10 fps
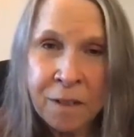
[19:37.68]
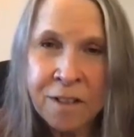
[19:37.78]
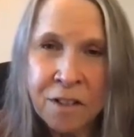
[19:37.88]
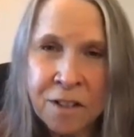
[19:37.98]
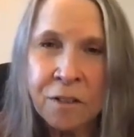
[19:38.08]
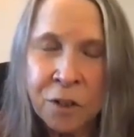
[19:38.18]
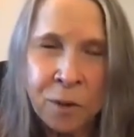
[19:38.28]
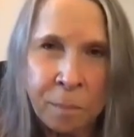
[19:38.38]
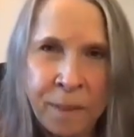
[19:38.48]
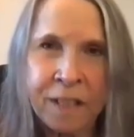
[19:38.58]
you can still
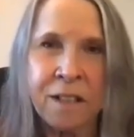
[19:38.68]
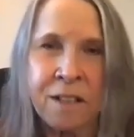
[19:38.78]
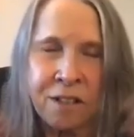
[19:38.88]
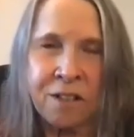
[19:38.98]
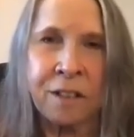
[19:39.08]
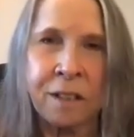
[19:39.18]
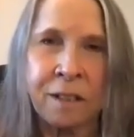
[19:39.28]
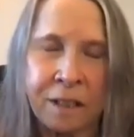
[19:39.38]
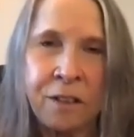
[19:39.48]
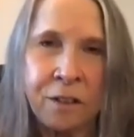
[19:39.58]
do it because it's
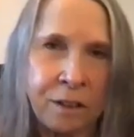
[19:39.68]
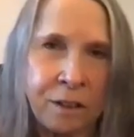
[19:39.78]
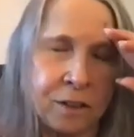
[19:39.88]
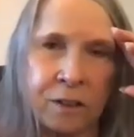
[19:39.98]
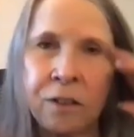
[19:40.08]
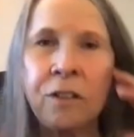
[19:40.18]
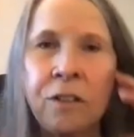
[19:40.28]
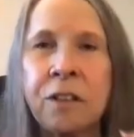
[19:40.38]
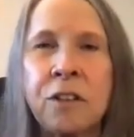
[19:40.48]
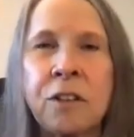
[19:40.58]
gonna you, you,
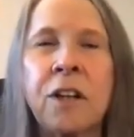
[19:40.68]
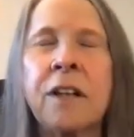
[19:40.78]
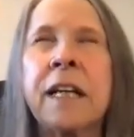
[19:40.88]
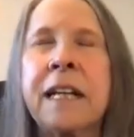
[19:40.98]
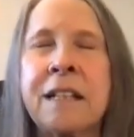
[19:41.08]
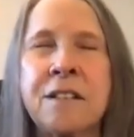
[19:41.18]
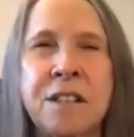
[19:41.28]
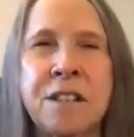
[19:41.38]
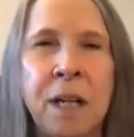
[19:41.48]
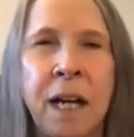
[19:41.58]
you you're gonna get
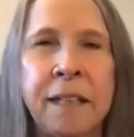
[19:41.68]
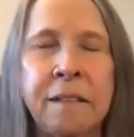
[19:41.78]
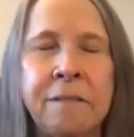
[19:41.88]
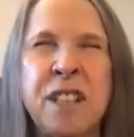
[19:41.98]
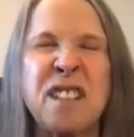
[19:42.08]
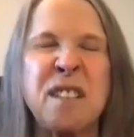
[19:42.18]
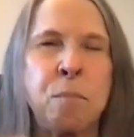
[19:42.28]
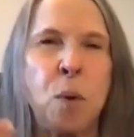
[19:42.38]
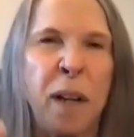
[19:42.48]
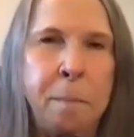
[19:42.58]
some kind of
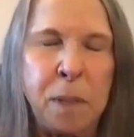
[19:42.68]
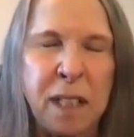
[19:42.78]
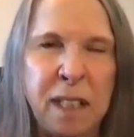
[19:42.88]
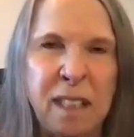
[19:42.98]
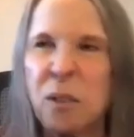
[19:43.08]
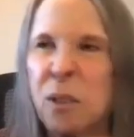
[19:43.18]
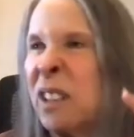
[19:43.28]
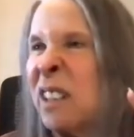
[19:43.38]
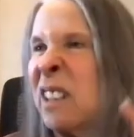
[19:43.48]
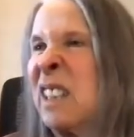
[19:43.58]
disappointment
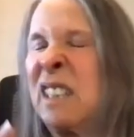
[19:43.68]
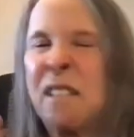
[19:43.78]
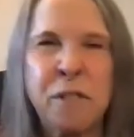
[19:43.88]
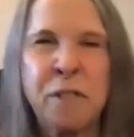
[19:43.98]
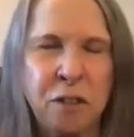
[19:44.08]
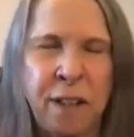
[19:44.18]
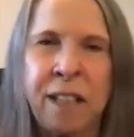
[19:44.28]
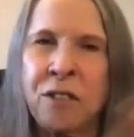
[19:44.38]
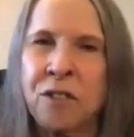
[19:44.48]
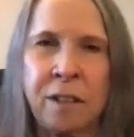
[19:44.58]
or
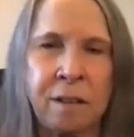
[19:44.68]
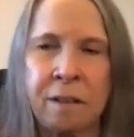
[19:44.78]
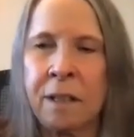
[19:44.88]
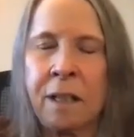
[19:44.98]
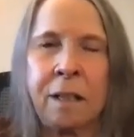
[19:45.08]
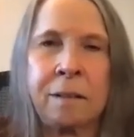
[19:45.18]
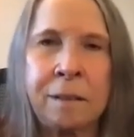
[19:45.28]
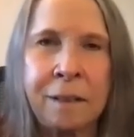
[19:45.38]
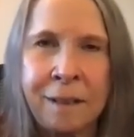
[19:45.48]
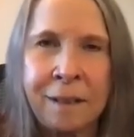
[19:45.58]
frustration uh,
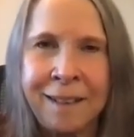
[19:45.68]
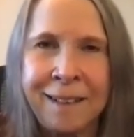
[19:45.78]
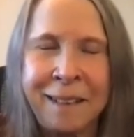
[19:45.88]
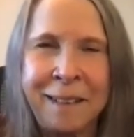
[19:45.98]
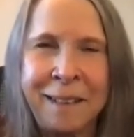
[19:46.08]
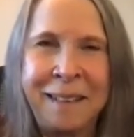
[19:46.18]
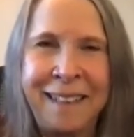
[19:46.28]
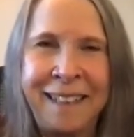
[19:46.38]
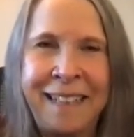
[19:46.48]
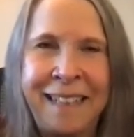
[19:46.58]

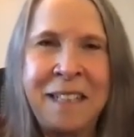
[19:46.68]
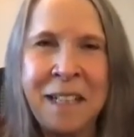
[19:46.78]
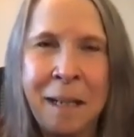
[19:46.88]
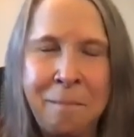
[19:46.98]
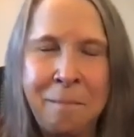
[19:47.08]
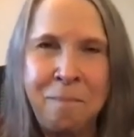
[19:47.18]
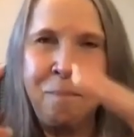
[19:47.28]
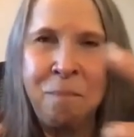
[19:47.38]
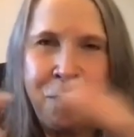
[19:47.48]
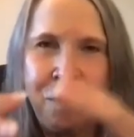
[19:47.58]
in any time
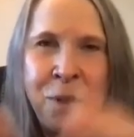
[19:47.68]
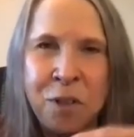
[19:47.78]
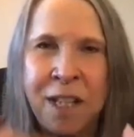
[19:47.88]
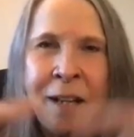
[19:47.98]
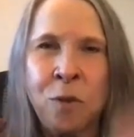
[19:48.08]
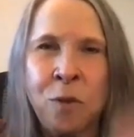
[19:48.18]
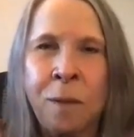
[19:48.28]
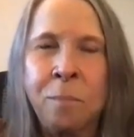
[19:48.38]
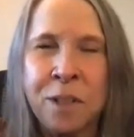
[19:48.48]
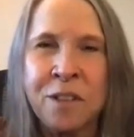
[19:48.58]
you stay with
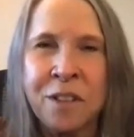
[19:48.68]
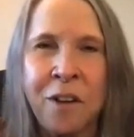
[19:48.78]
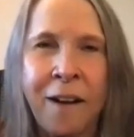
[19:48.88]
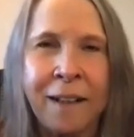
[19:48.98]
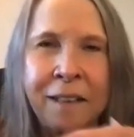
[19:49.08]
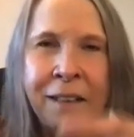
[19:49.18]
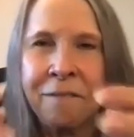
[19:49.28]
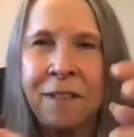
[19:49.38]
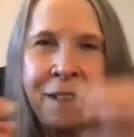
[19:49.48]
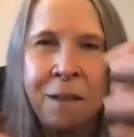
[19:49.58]
one person long
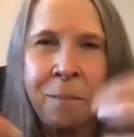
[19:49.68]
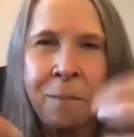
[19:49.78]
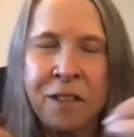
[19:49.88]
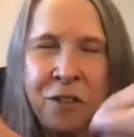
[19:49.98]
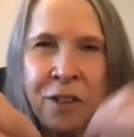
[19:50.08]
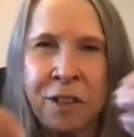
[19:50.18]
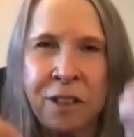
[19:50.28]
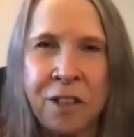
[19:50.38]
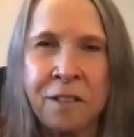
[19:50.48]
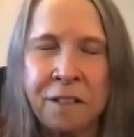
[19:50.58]
enough because you're going
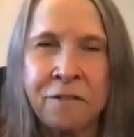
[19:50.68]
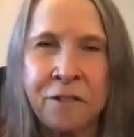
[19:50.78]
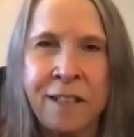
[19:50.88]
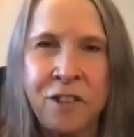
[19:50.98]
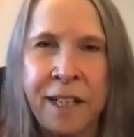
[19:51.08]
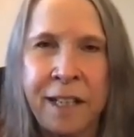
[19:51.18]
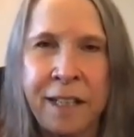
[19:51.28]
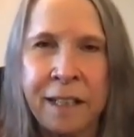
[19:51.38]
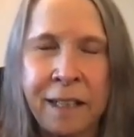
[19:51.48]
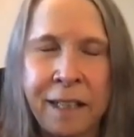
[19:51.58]
to start
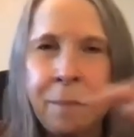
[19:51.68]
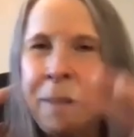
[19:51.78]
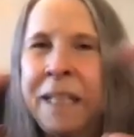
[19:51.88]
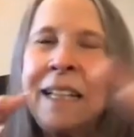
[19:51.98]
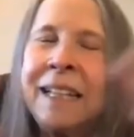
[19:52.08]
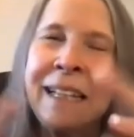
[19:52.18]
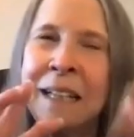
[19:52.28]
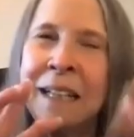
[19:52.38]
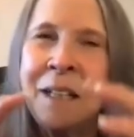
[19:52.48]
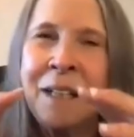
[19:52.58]
differentiating in the beginning